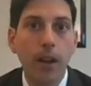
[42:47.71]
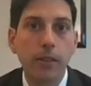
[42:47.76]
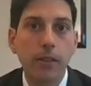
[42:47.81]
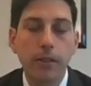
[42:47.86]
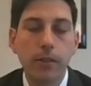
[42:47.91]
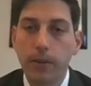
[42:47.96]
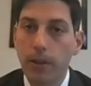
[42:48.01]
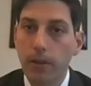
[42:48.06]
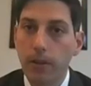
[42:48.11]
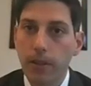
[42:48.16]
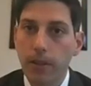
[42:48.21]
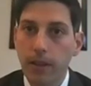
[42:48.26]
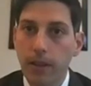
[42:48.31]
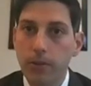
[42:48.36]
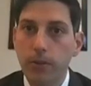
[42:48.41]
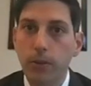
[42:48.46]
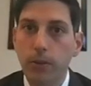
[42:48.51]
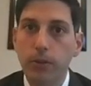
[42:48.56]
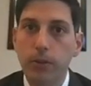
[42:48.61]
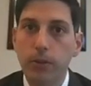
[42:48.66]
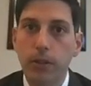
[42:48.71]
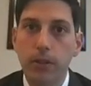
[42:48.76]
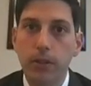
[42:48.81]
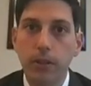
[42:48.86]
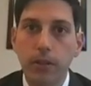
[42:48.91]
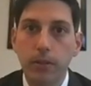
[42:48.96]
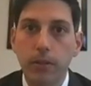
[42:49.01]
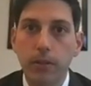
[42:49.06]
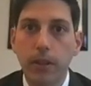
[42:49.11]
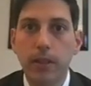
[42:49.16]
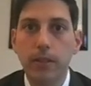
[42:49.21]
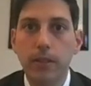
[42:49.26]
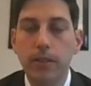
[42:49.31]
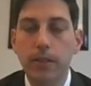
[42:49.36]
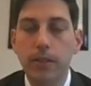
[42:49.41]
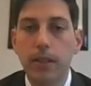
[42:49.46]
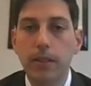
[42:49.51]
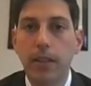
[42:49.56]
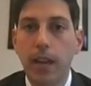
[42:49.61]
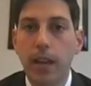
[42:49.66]
So another thing schools could do
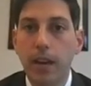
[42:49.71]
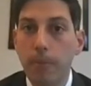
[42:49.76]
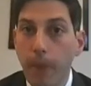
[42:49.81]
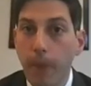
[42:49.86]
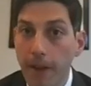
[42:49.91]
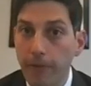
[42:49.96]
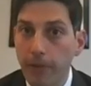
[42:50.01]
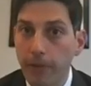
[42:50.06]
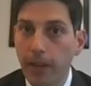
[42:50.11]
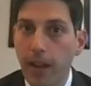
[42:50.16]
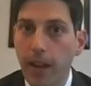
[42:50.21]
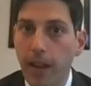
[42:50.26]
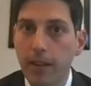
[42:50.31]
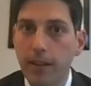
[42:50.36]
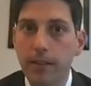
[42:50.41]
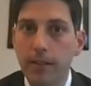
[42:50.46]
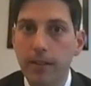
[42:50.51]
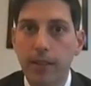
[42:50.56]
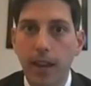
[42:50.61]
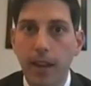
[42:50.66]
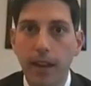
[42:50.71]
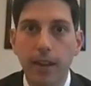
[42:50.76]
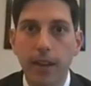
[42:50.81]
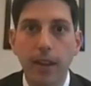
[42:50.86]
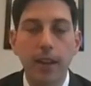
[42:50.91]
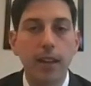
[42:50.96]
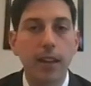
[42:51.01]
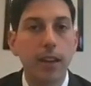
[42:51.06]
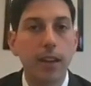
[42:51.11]
is kind of bifurcate and say,